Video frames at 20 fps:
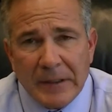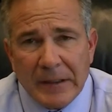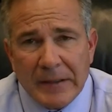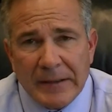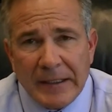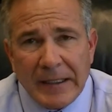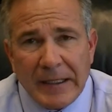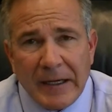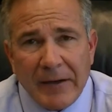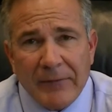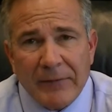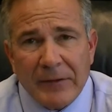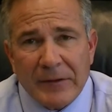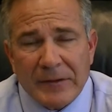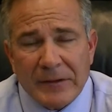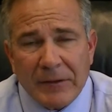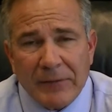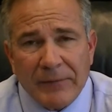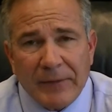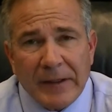take care of
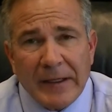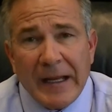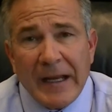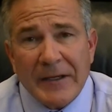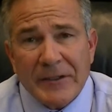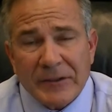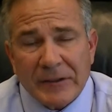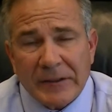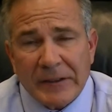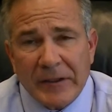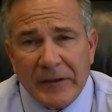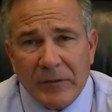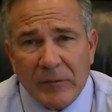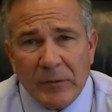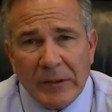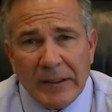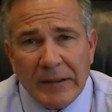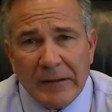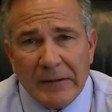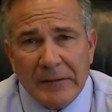yourself financially as
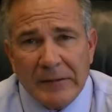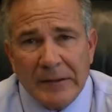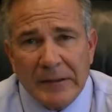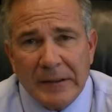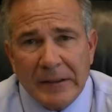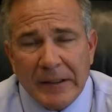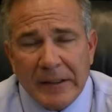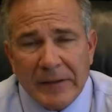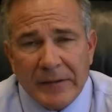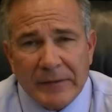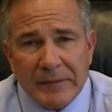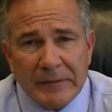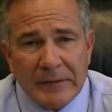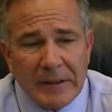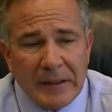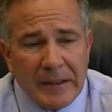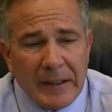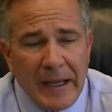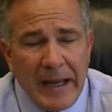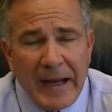well, because
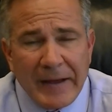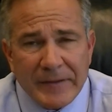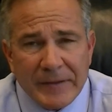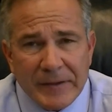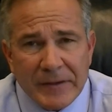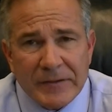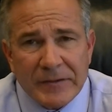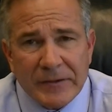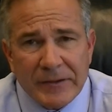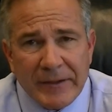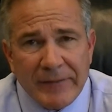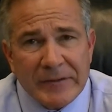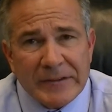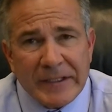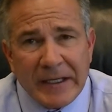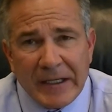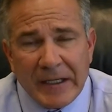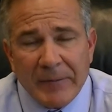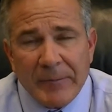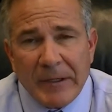accidents are
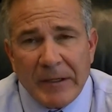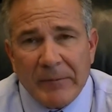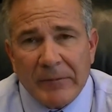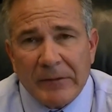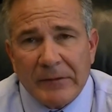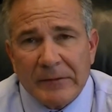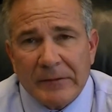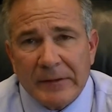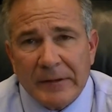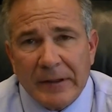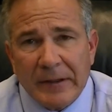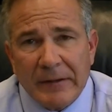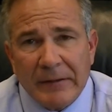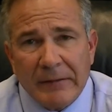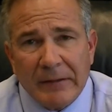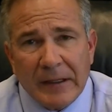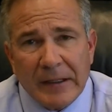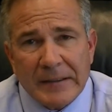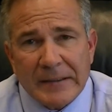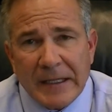devastating to people. A
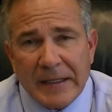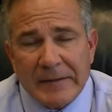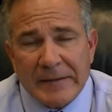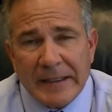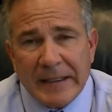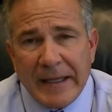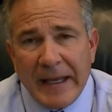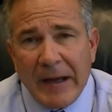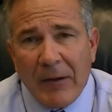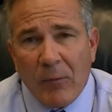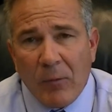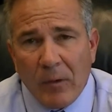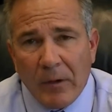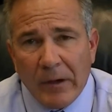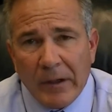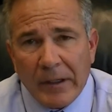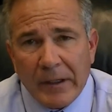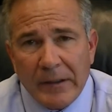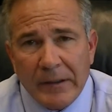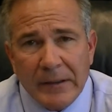lot of times they can't
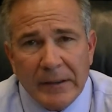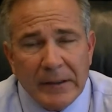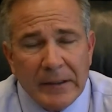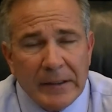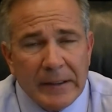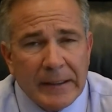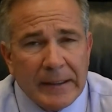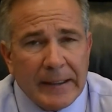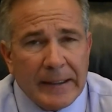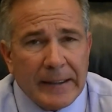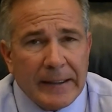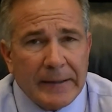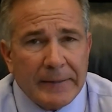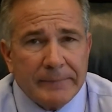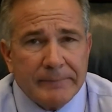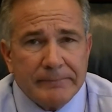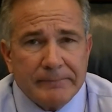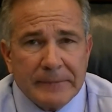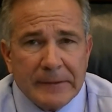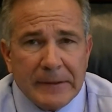work.
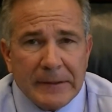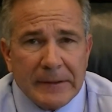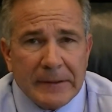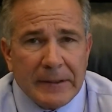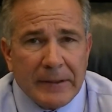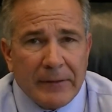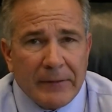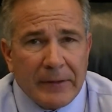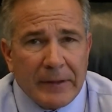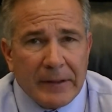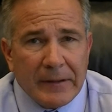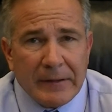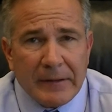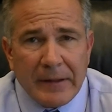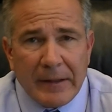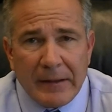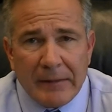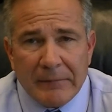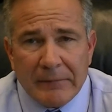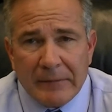
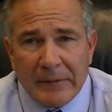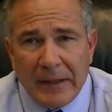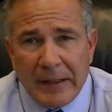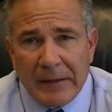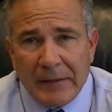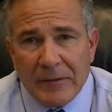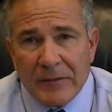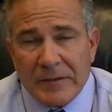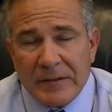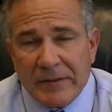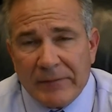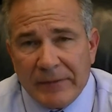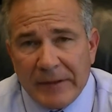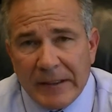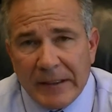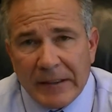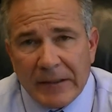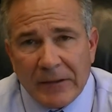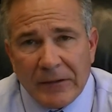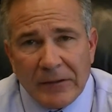They lose the
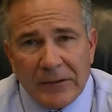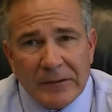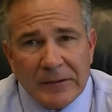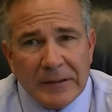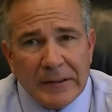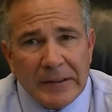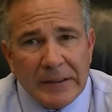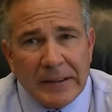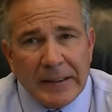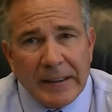vehicle,